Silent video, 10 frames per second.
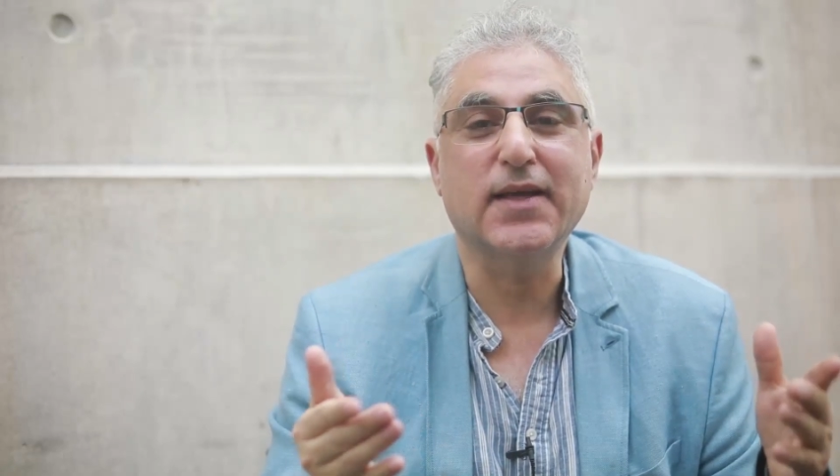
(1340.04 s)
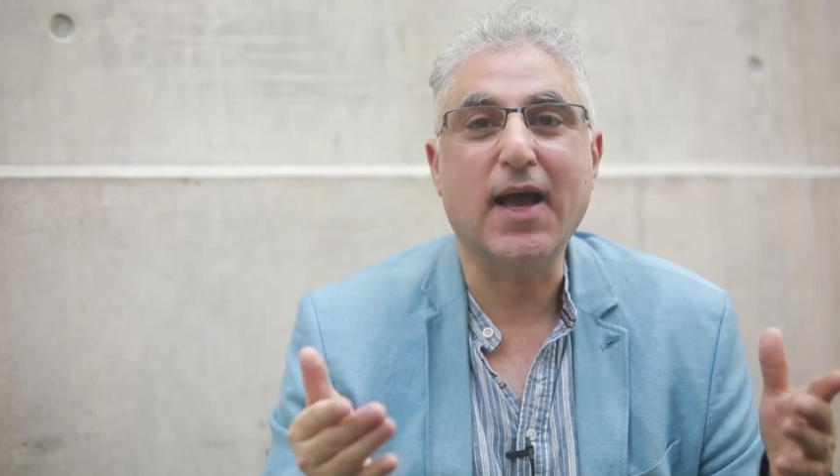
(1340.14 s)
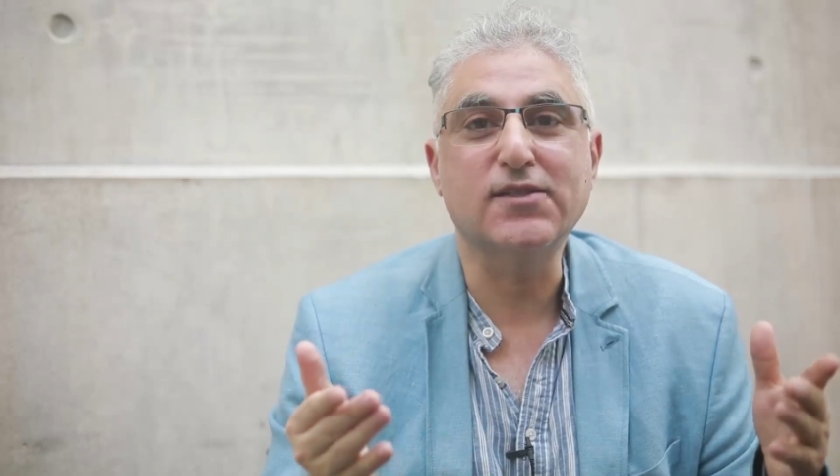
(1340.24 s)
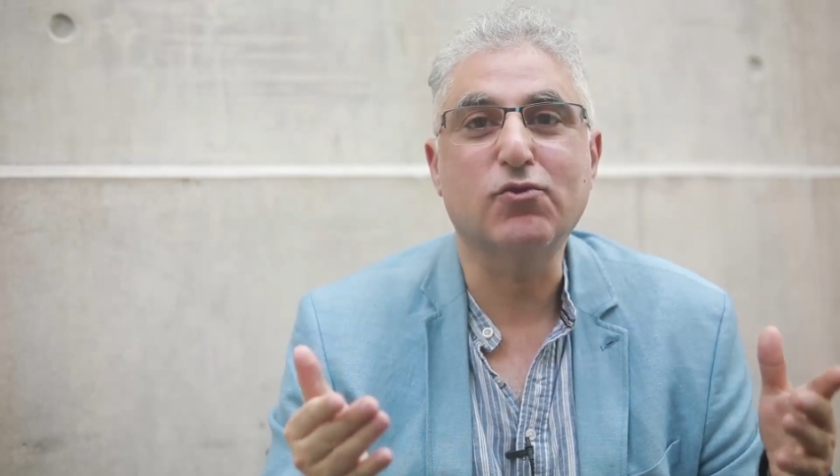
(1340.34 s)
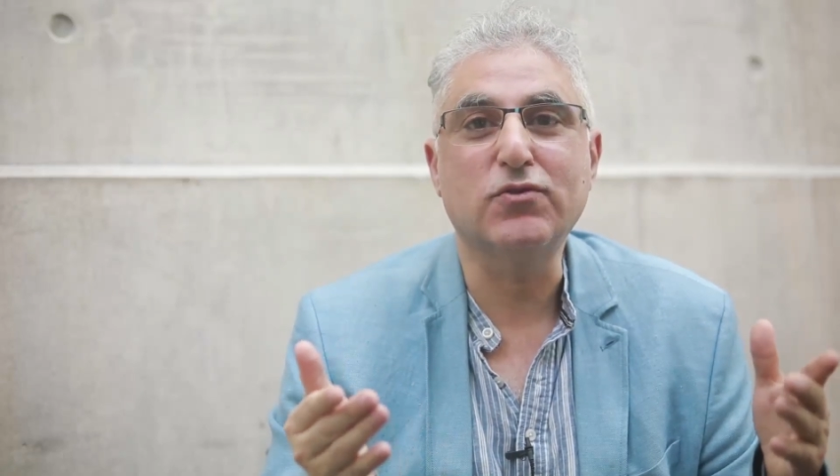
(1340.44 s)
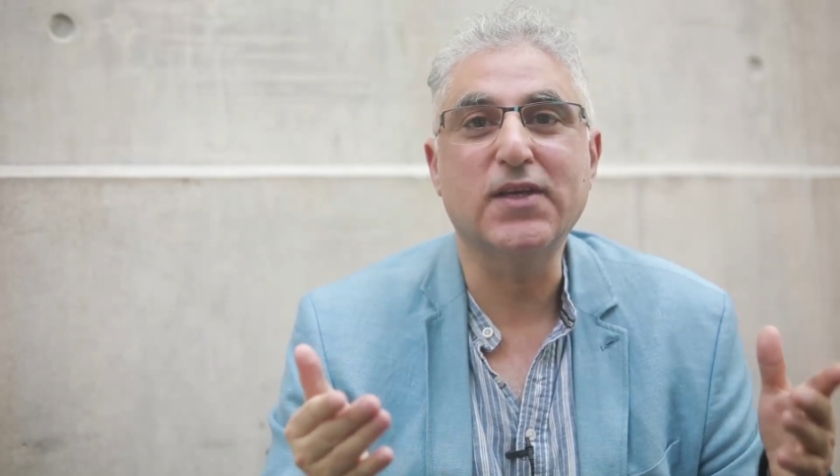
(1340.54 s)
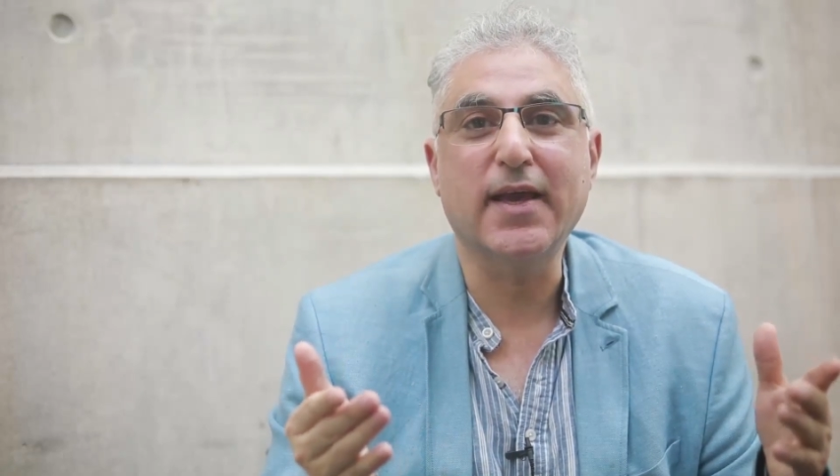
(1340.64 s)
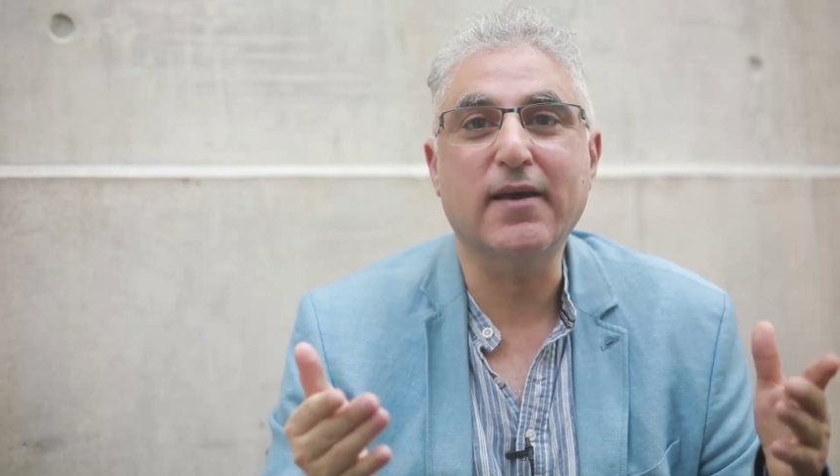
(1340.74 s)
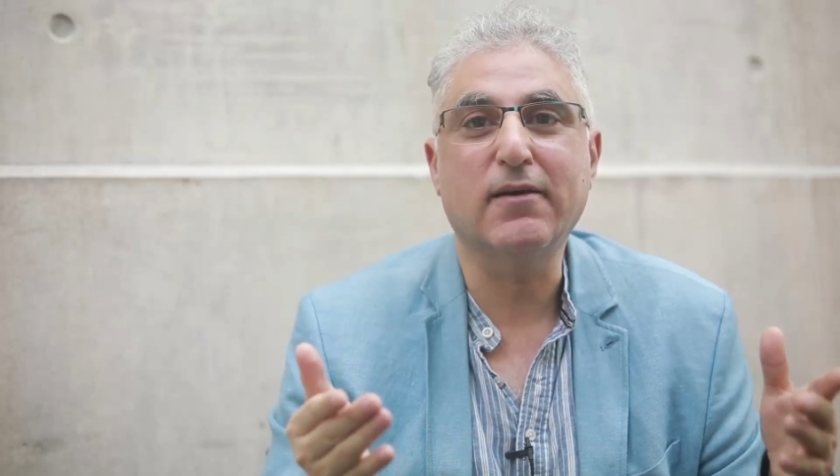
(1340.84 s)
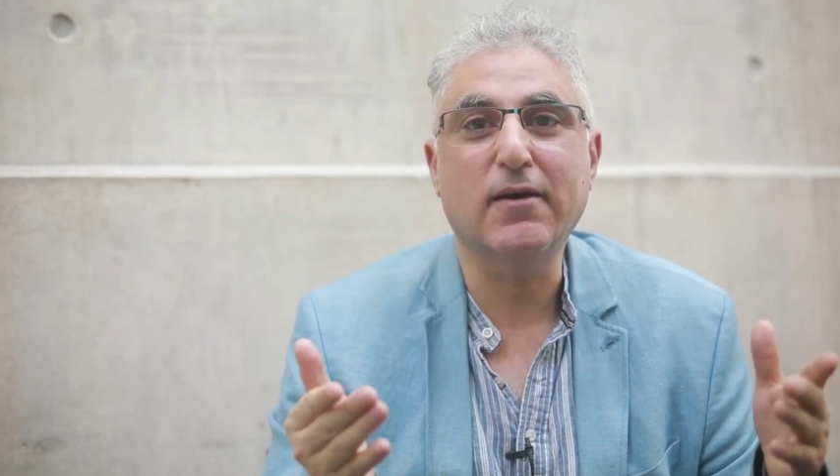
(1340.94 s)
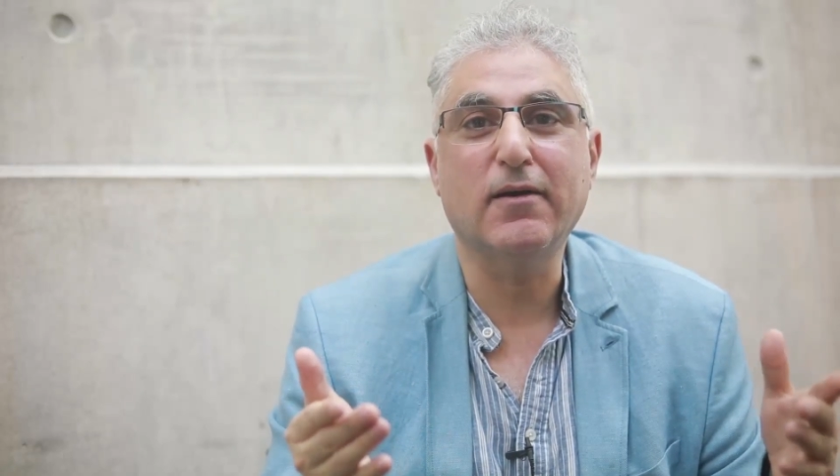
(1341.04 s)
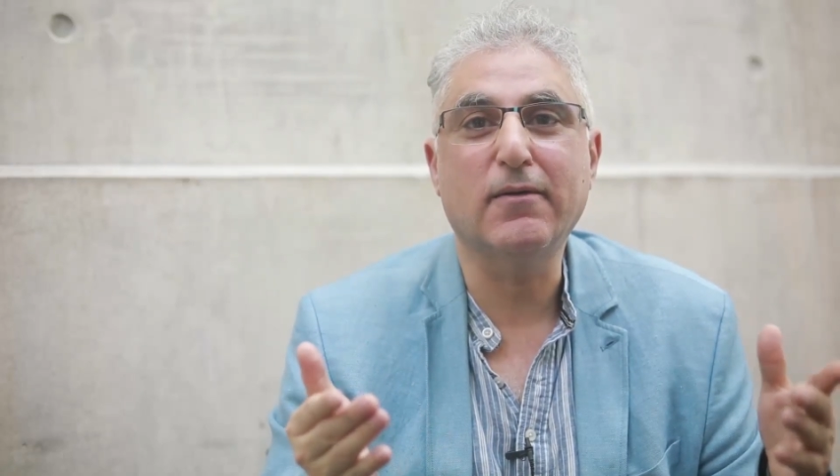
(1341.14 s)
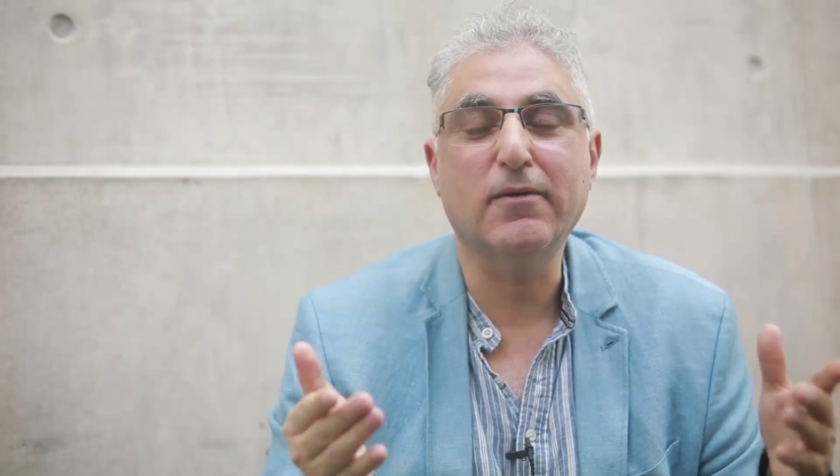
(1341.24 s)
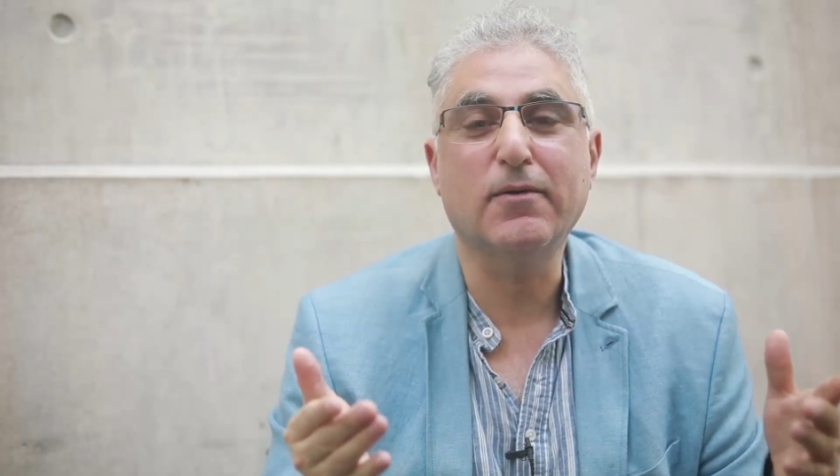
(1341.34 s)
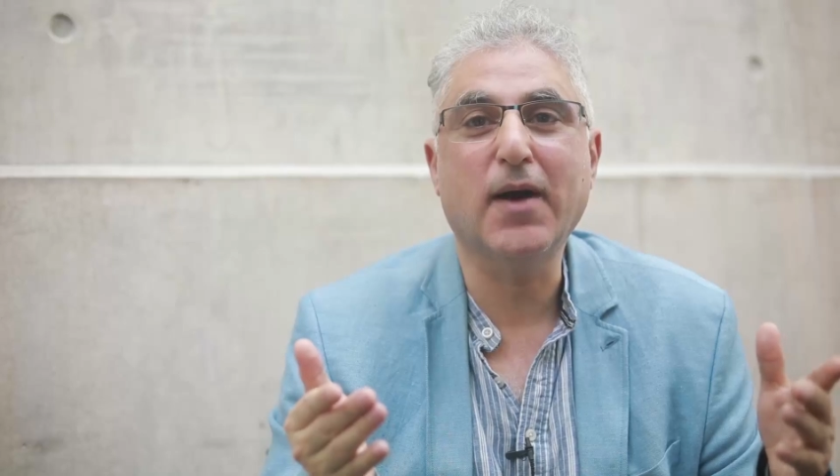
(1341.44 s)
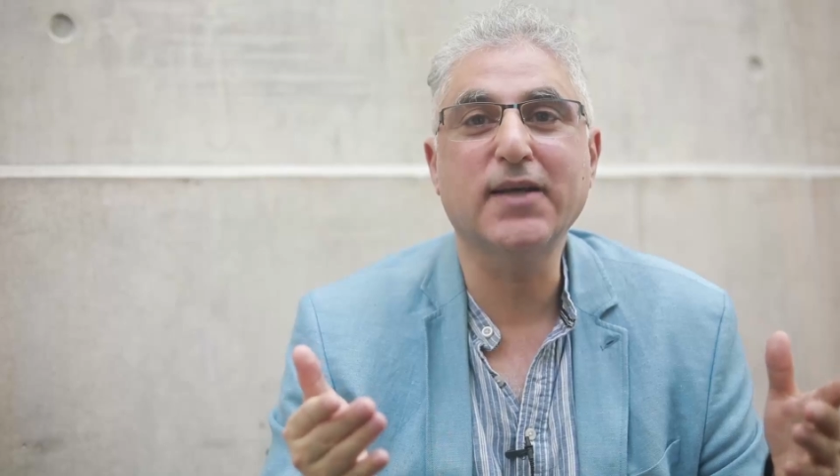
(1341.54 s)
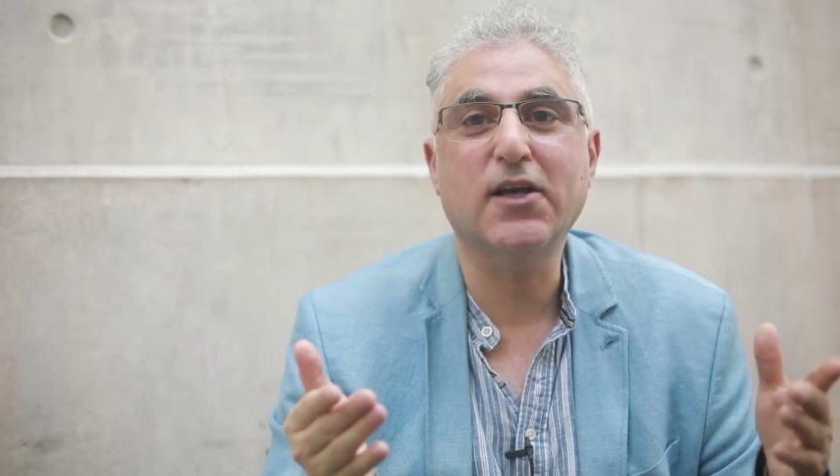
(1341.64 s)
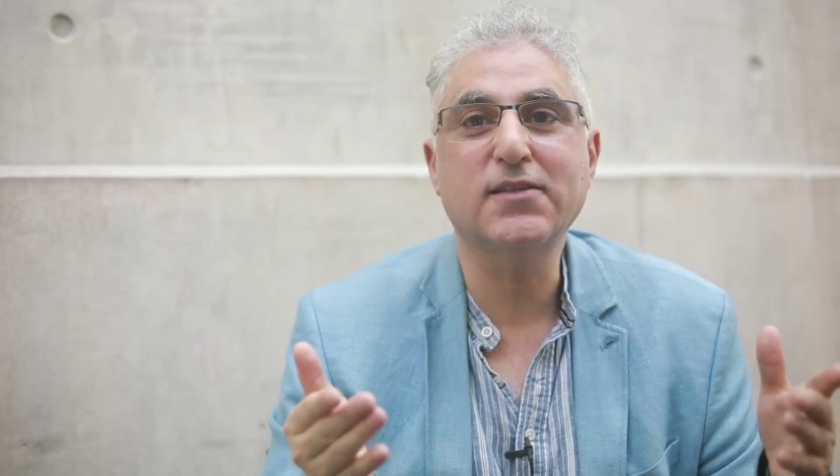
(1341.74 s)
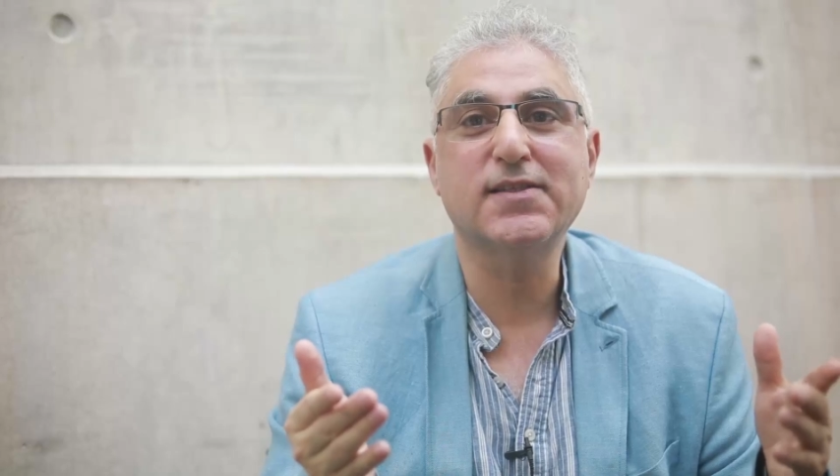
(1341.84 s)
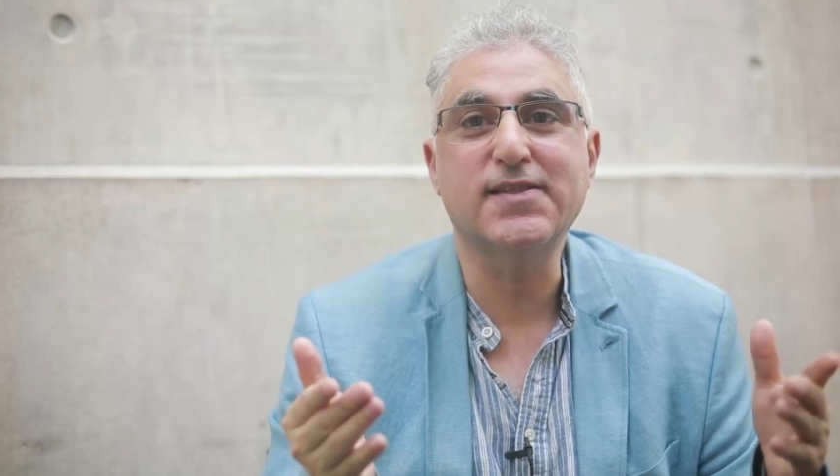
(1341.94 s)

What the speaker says: as Gautier reminds us,